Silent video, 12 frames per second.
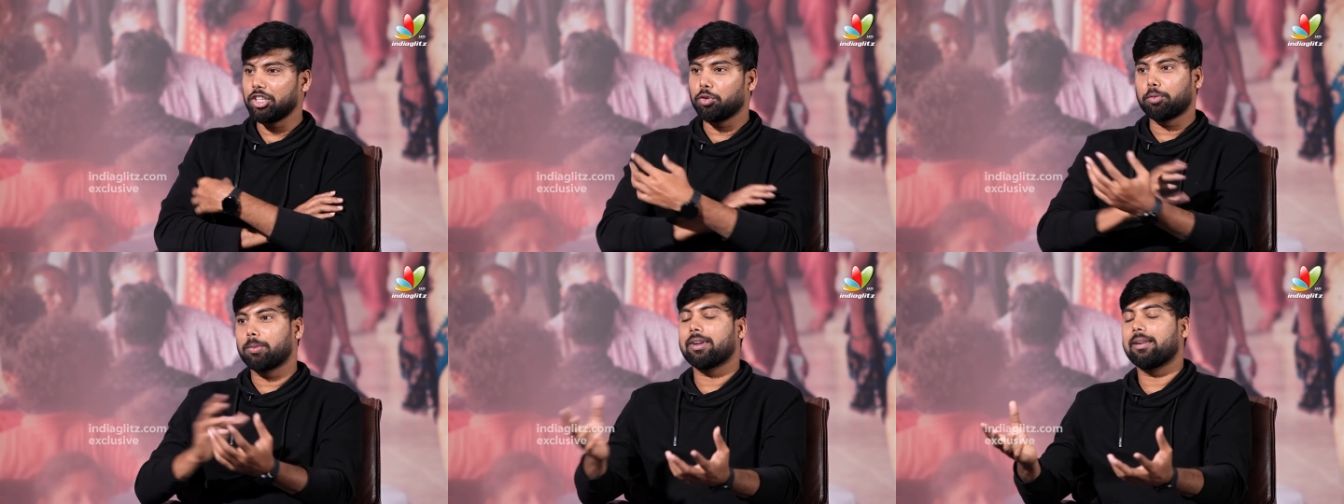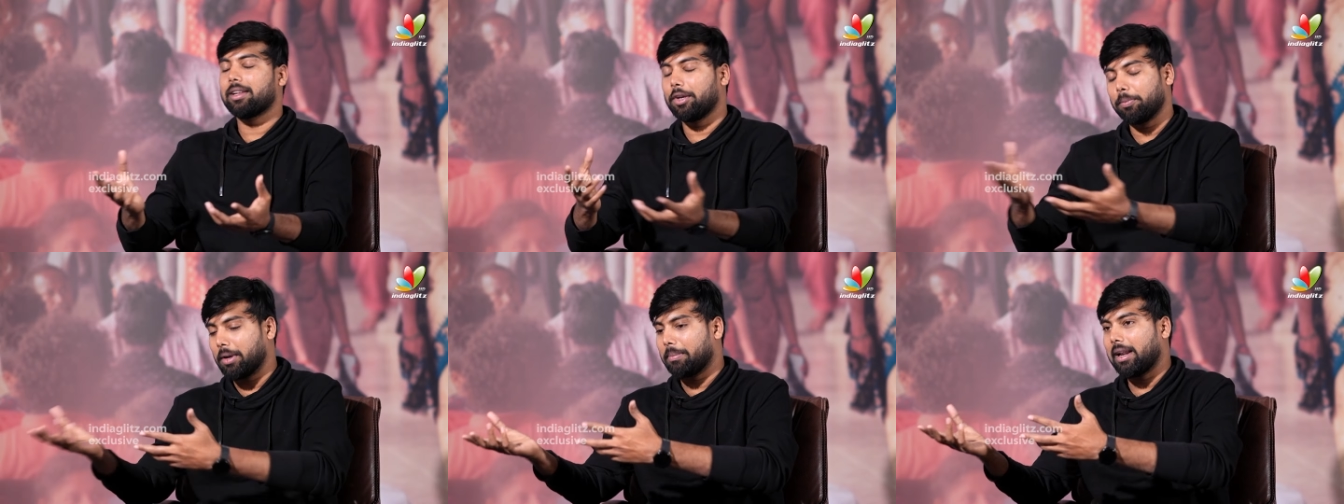think
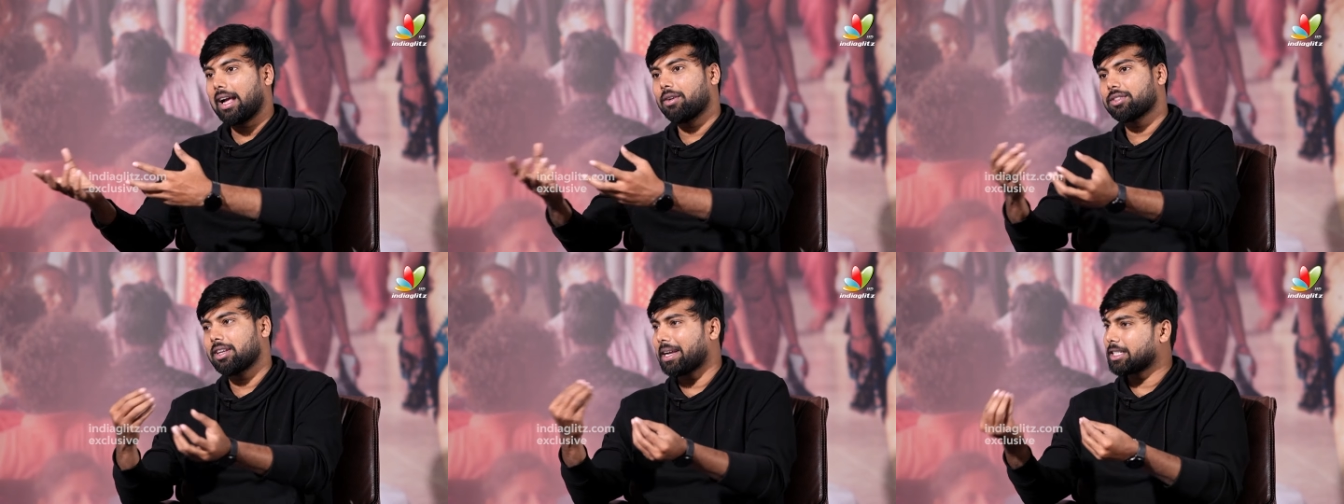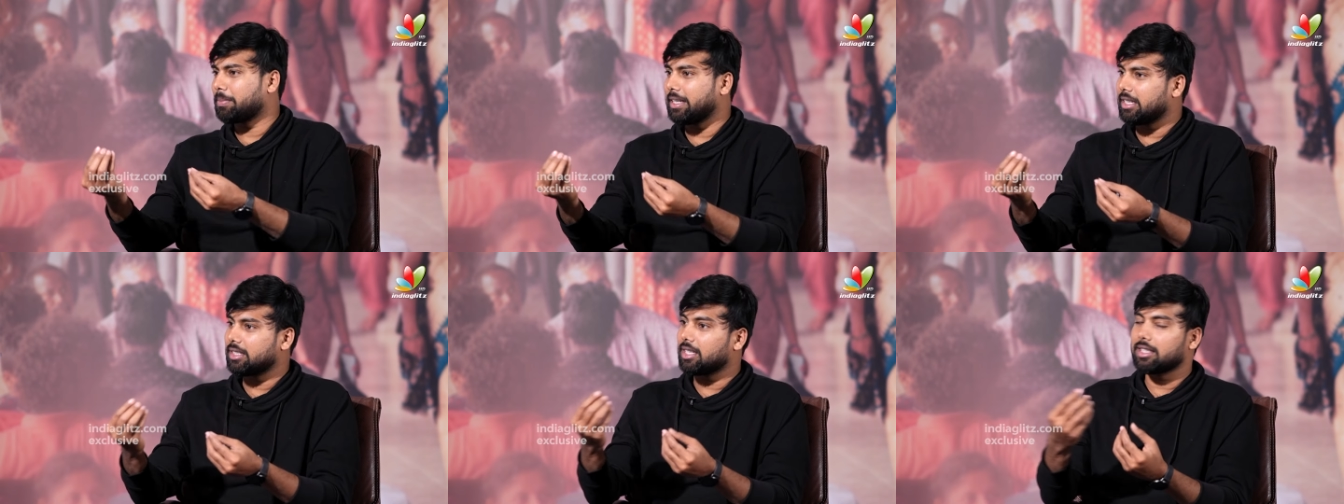you people have some
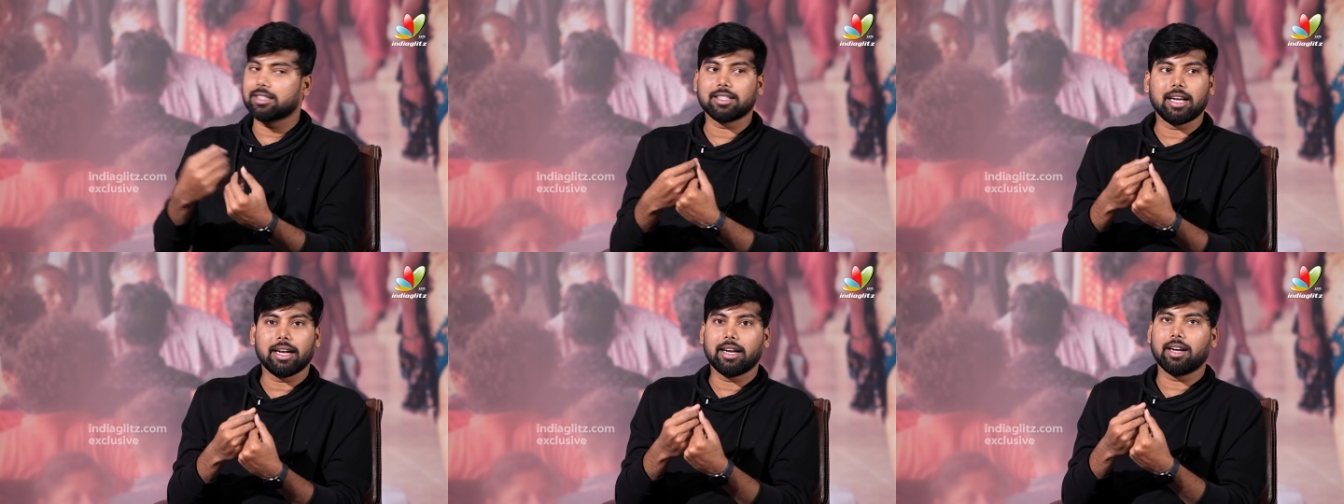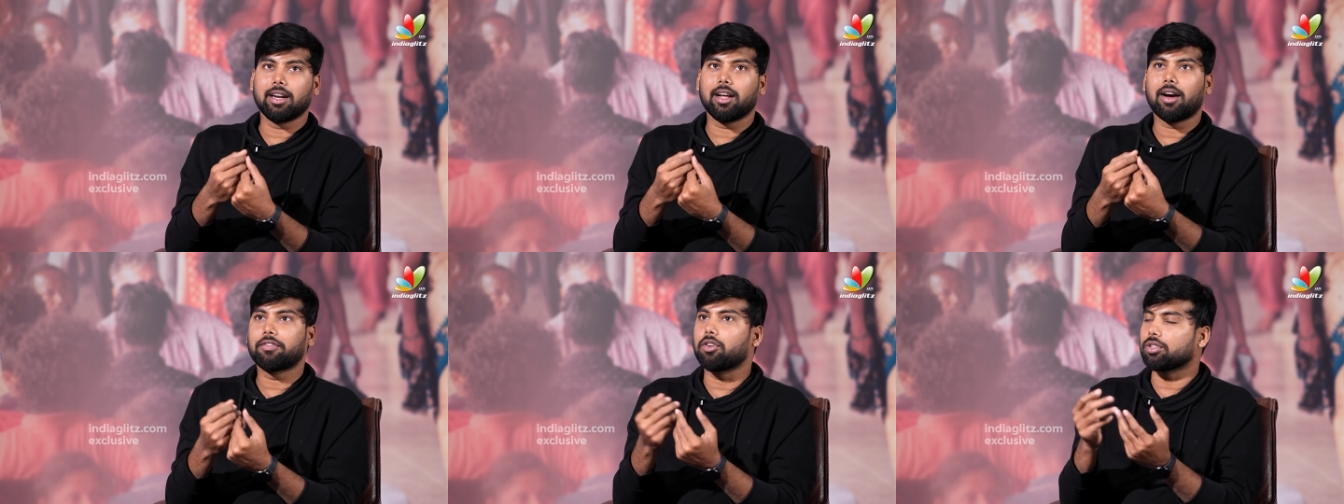experiences, and
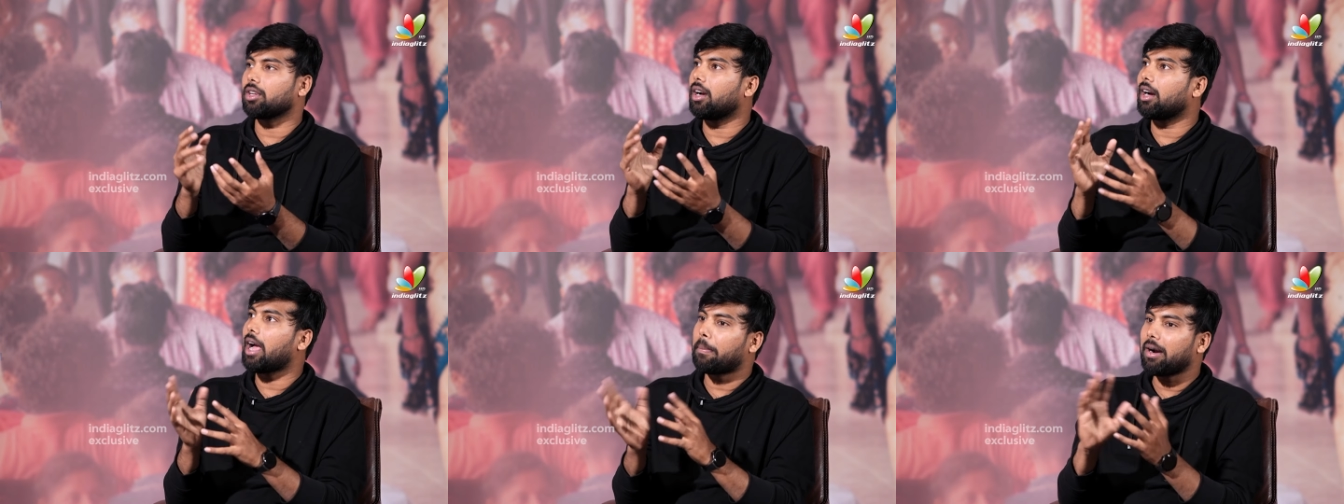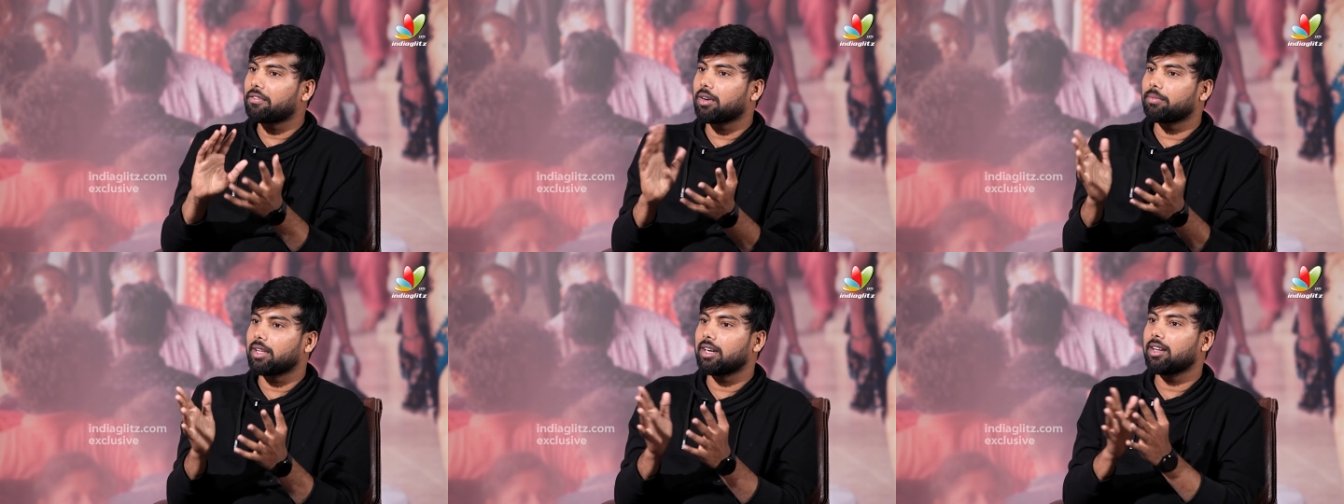of course, apart
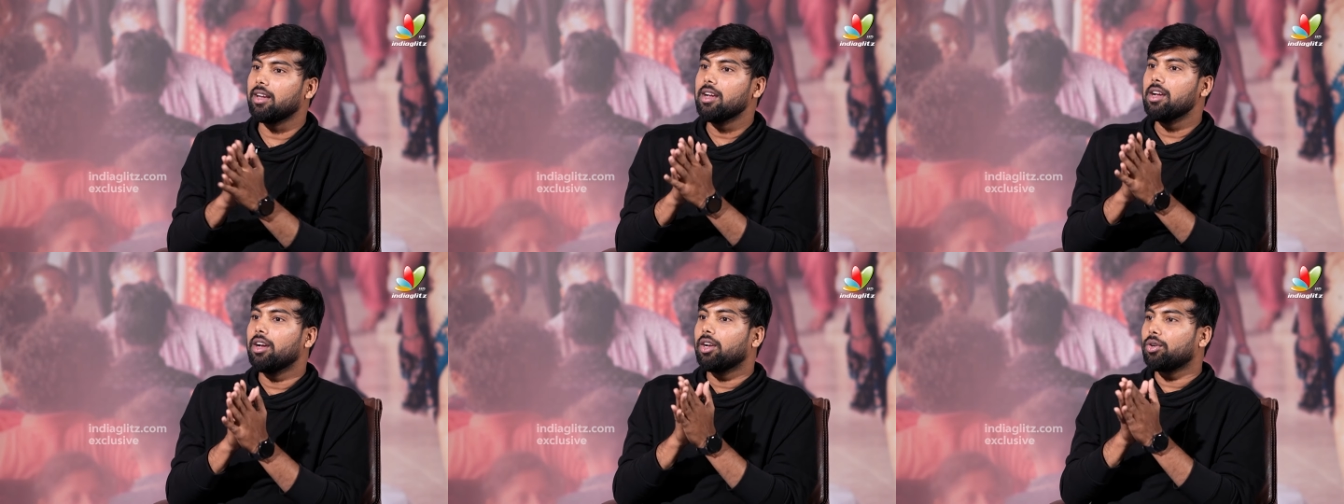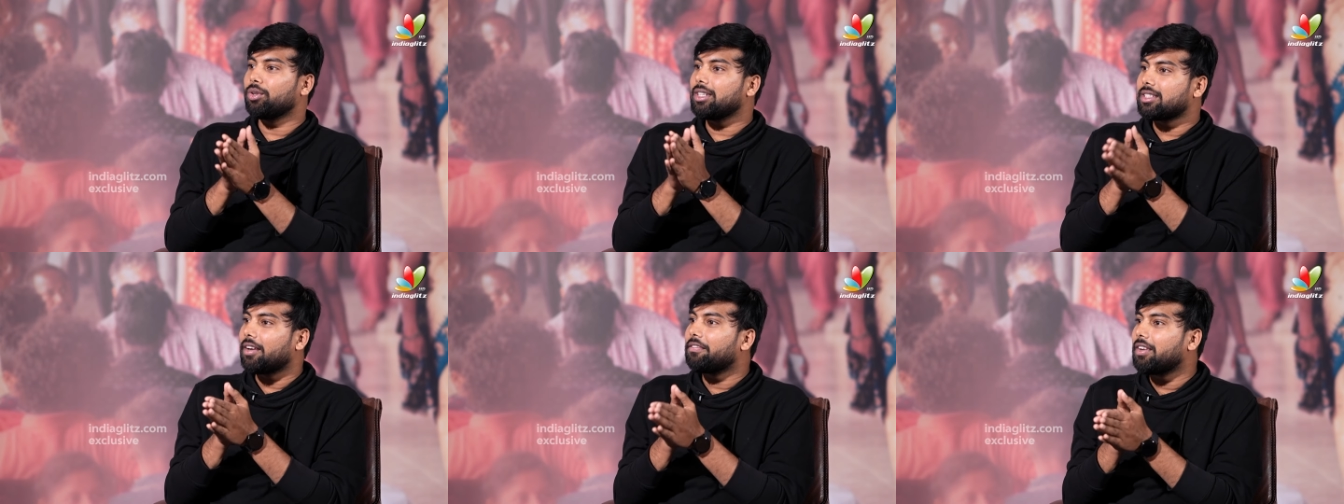from that, you
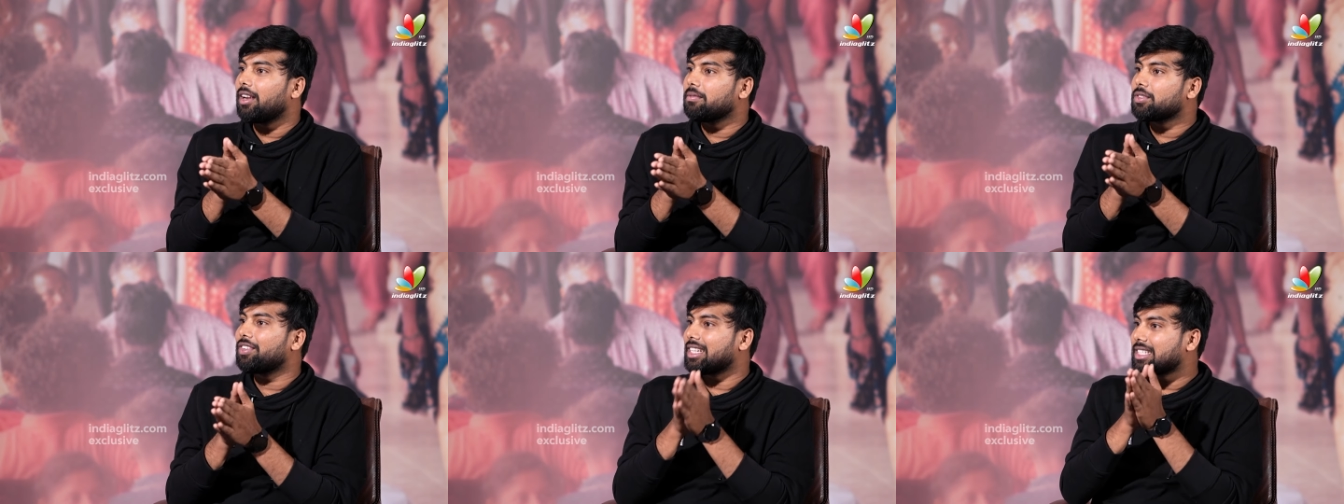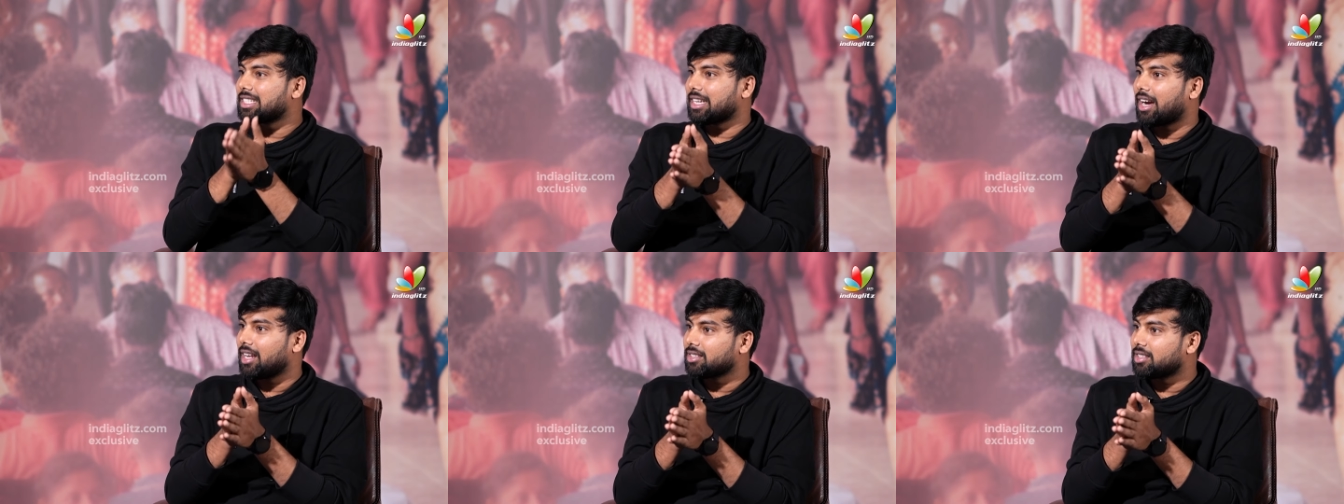did some films with the
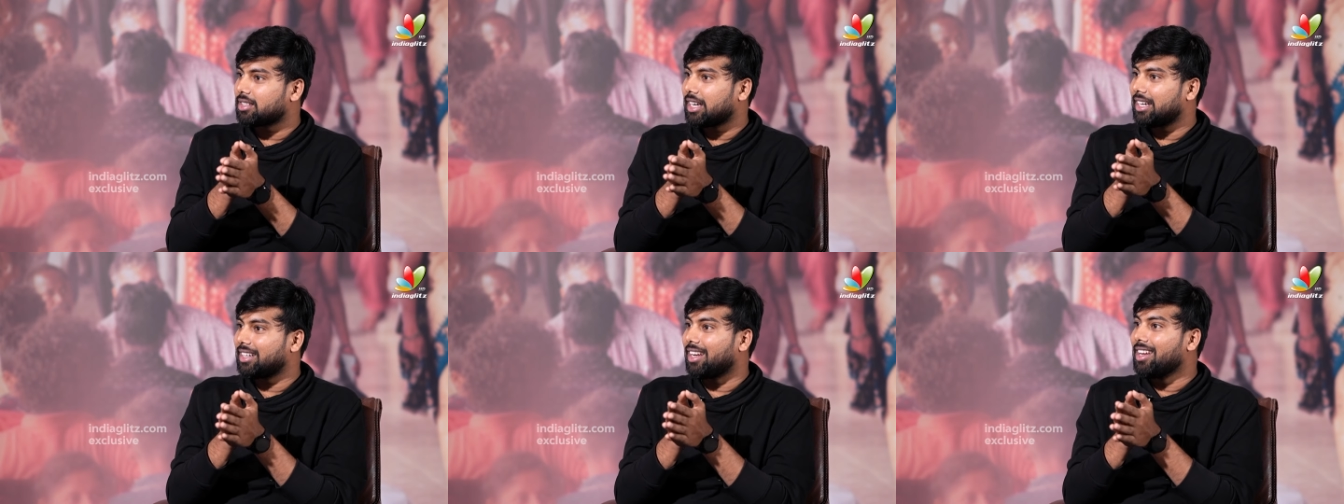stars, right?